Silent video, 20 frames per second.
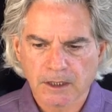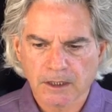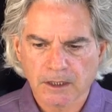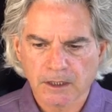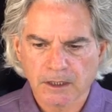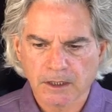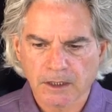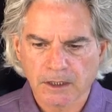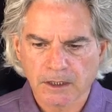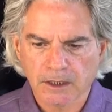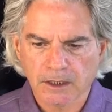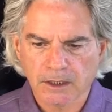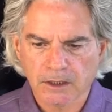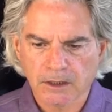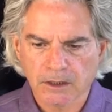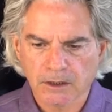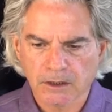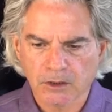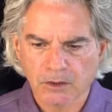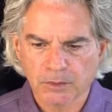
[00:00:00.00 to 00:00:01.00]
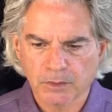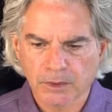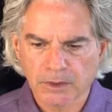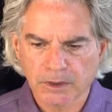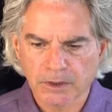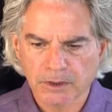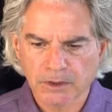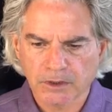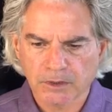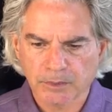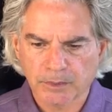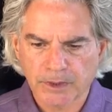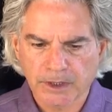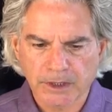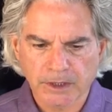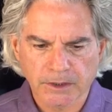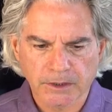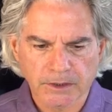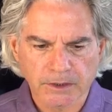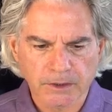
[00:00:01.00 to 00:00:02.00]
and open this
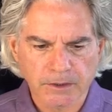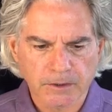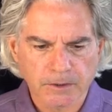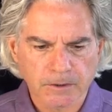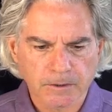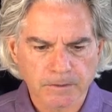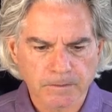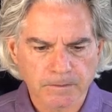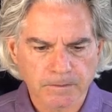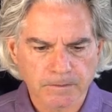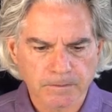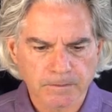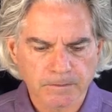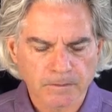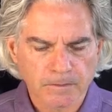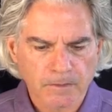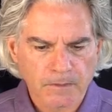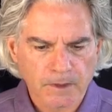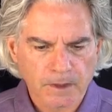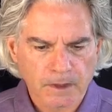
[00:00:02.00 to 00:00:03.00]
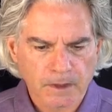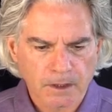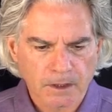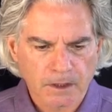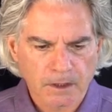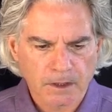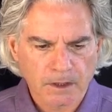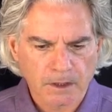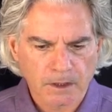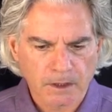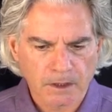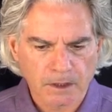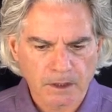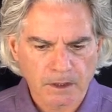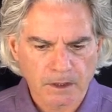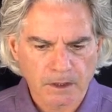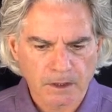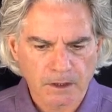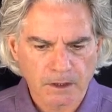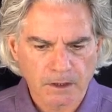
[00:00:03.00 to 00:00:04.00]
banner.
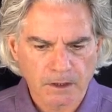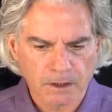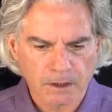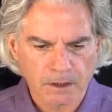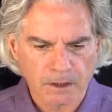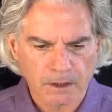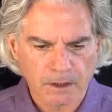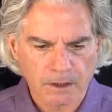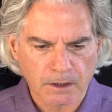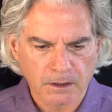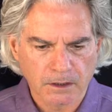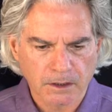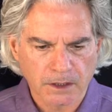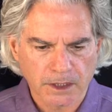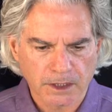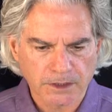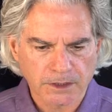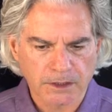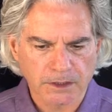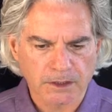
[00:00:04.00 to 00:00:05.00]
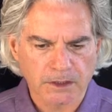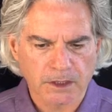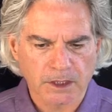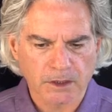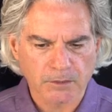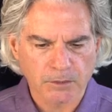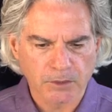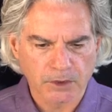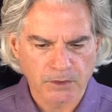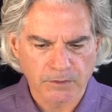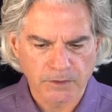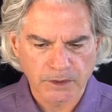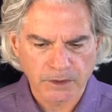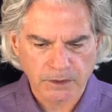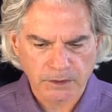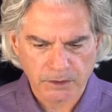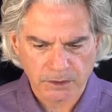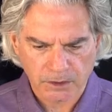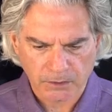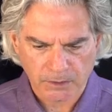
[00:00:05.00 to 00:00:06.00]
And text is not moving,
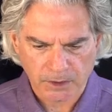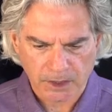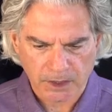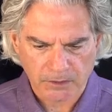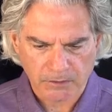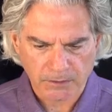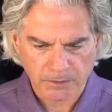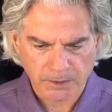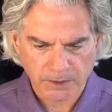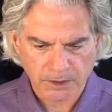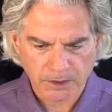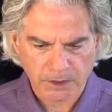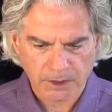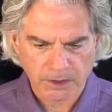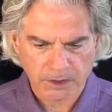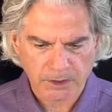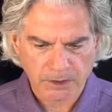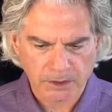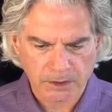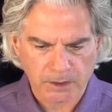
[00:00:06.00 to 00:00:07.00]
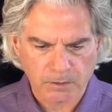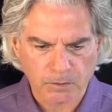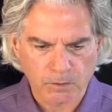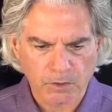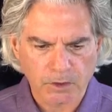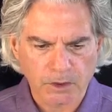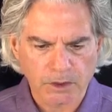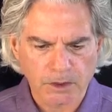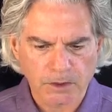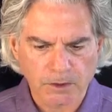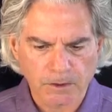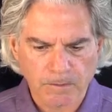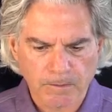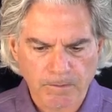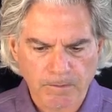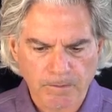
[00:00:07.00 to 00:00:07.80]
so we have a mistake somewhere.